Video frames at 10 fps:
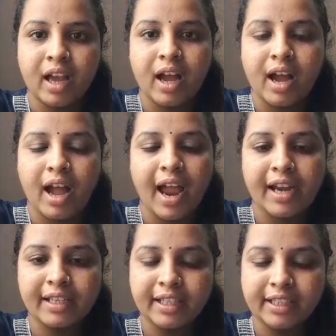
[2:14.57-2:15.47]

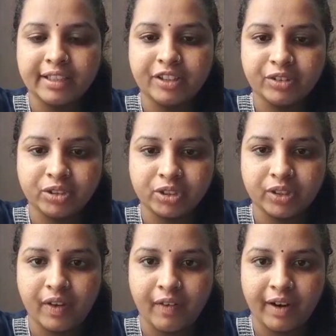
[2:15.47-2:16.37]
and it is used
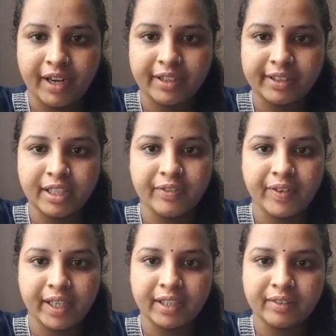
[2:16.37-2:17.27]
to evaluate the
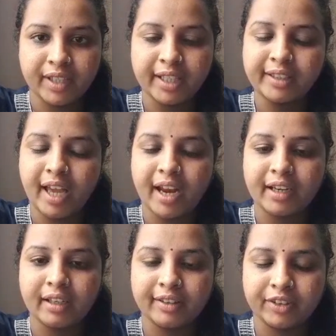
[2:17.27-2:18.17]
effectiveness and
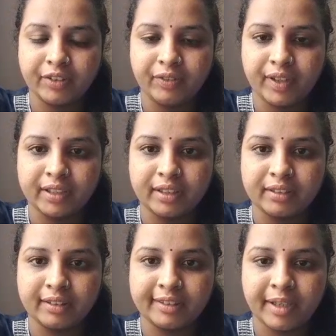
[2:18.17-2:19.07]
also further
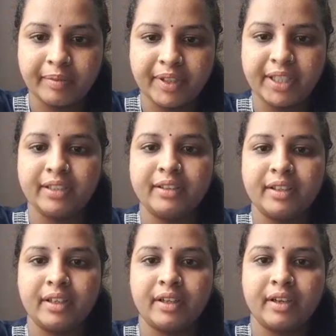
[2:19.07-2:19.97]
the safety.
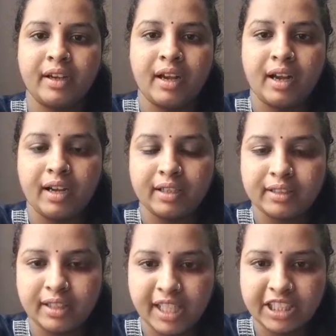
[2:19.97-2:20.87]

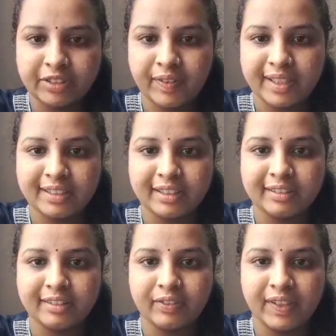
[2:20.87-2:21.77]
The next phase
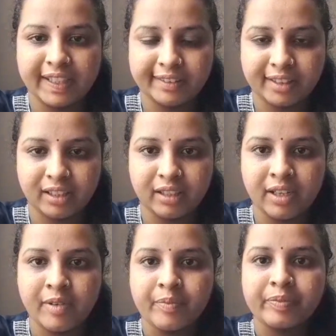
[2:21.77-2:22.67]
is the phase
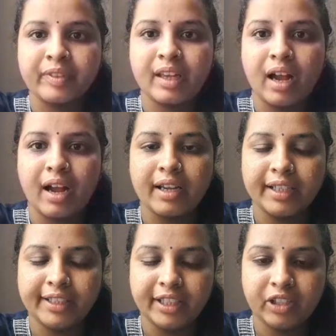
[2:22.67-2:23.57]
third.
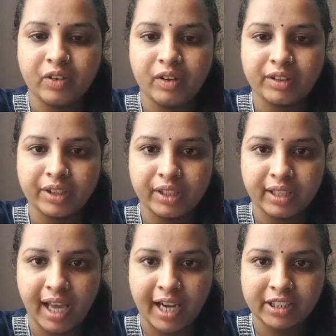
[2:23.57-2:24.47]
It involves a
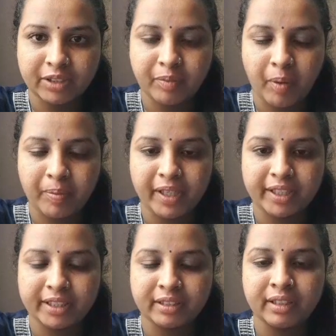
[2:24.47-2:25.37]
larger
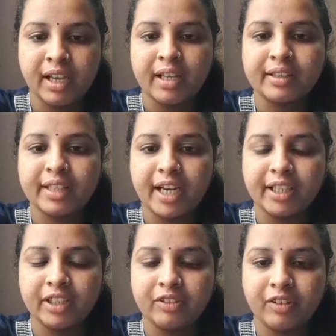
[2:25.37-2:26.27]
population, that
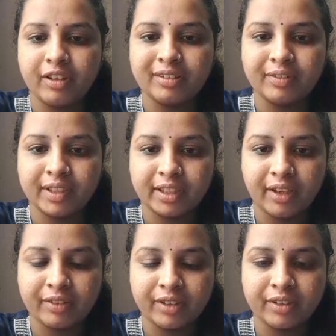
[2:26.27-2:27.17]
involves
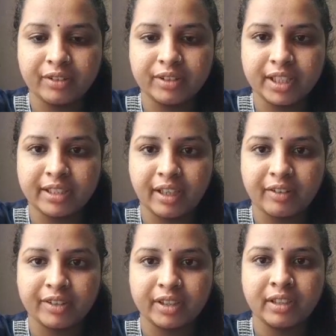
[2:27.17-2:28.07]
1000 to
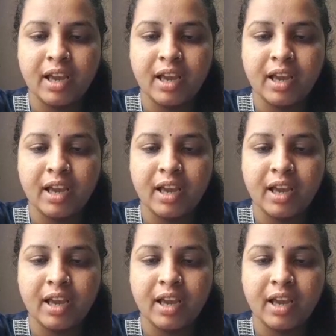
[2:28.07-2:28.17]
3000